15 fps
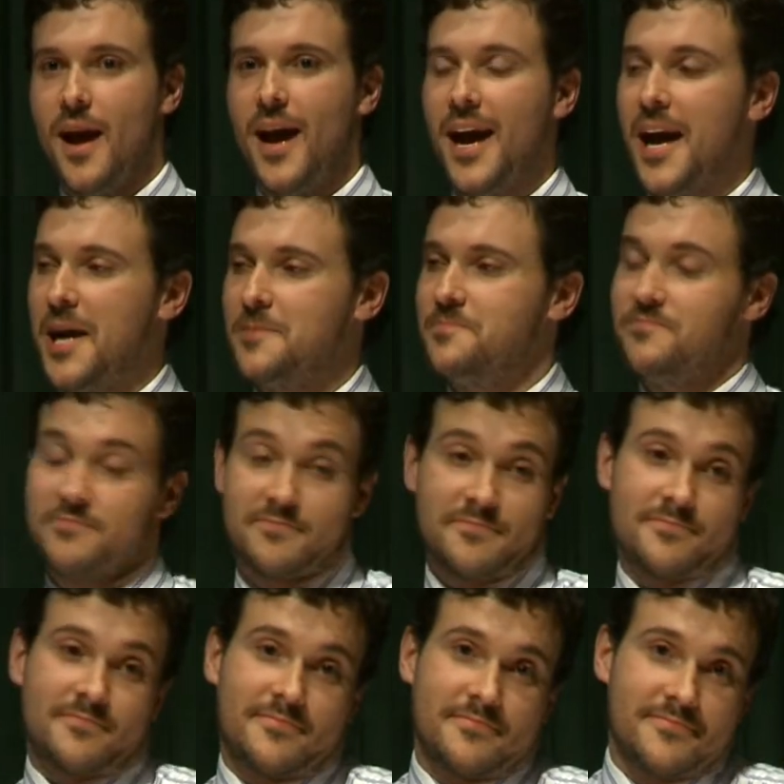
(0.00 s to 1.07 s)

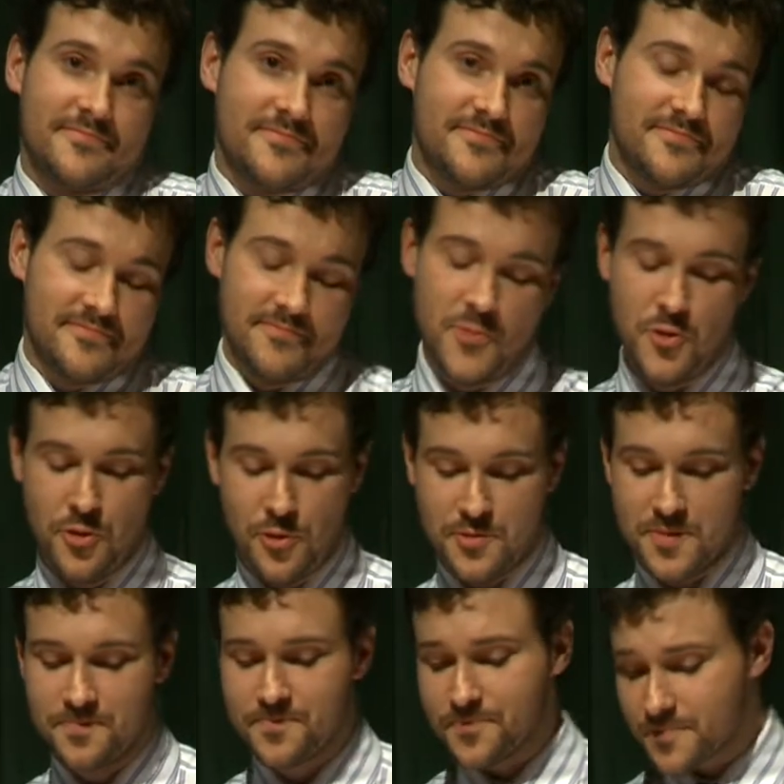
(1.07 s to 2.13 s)
Who
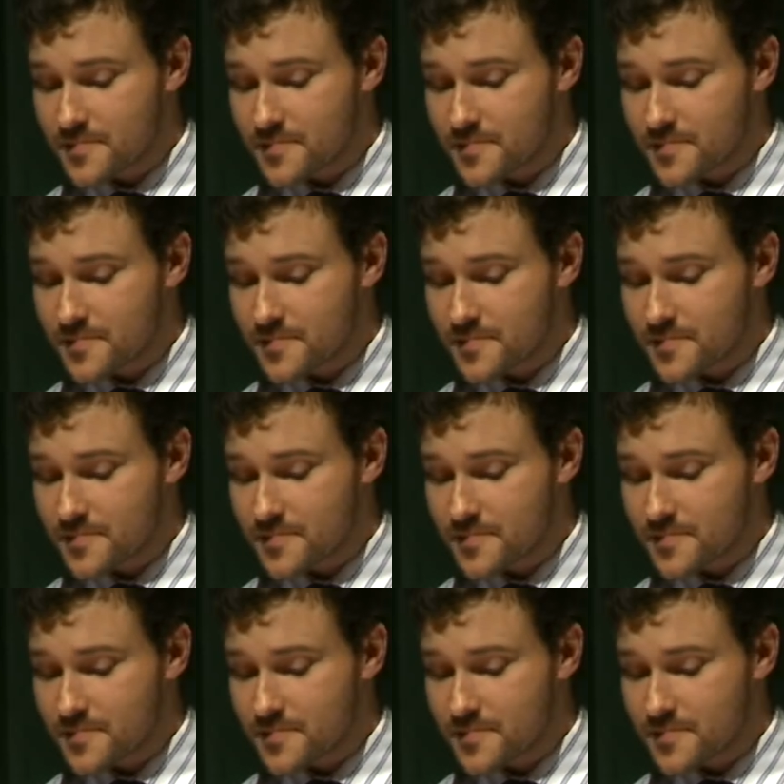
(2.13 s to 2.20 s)
knows?